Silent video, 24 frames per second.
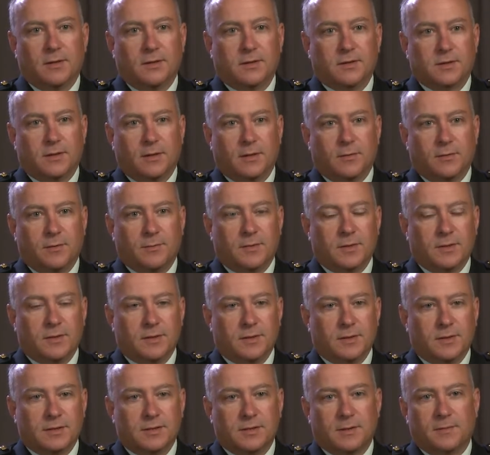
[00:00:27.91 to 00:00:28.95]
So that would have
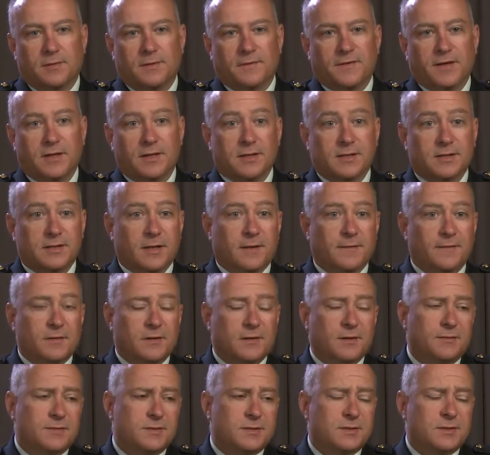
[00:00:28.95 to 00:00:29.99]
been the summer of '87.
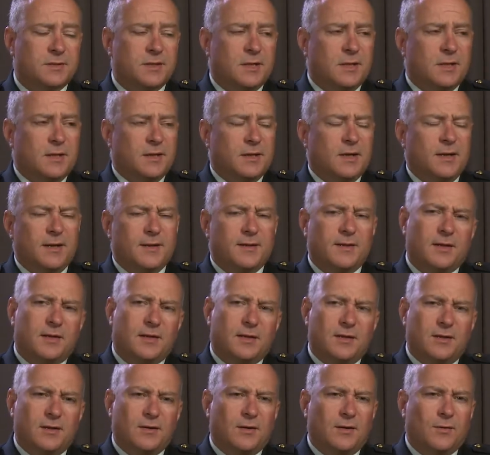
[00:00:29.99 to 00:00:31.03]
I was kind of
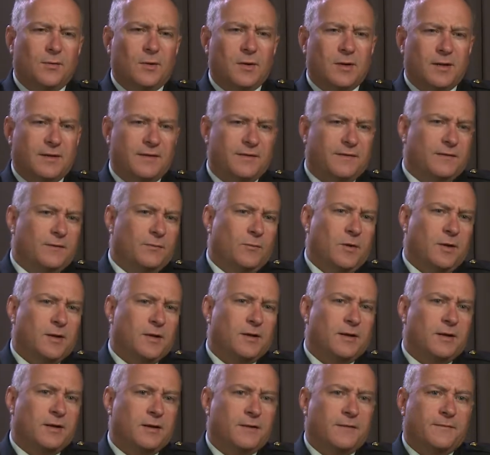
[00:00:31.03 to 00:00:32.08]
thinking, you know, I wanted
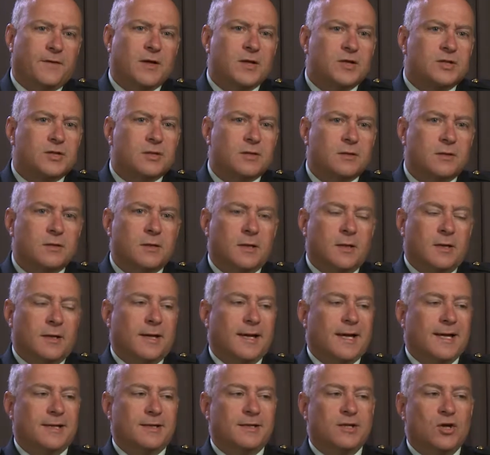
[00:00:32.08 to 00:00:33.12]
an adventure.
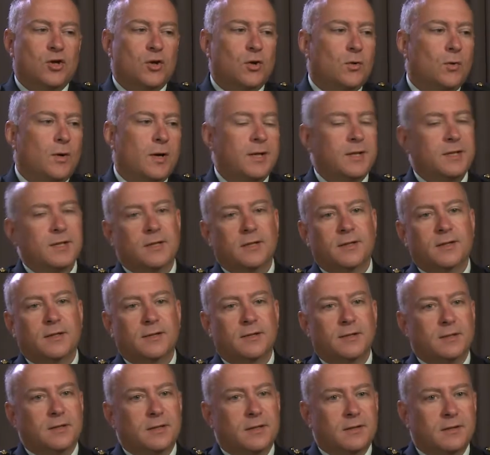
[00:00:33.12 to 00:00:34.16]
Had no idea
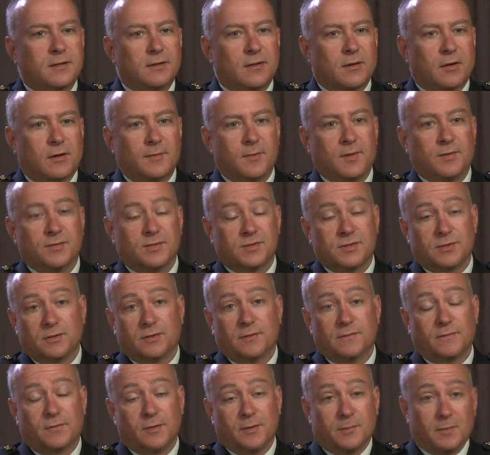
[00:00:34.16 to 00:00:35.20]
that the Army
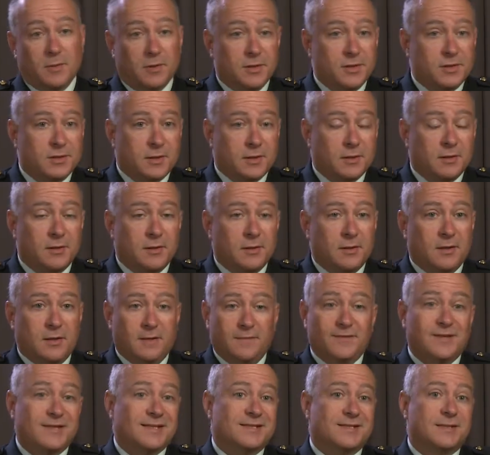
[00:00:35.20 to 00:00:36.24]
Reserve or the militia
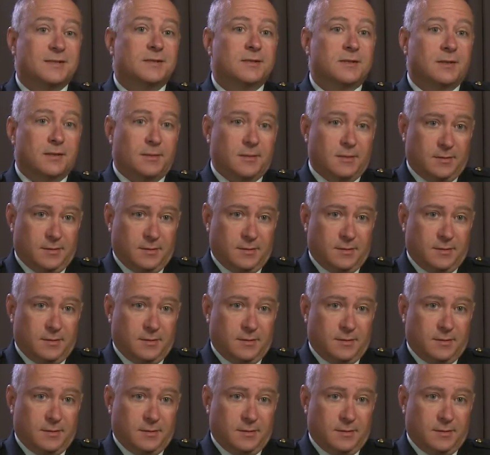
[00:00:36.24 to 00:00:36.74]
even existed.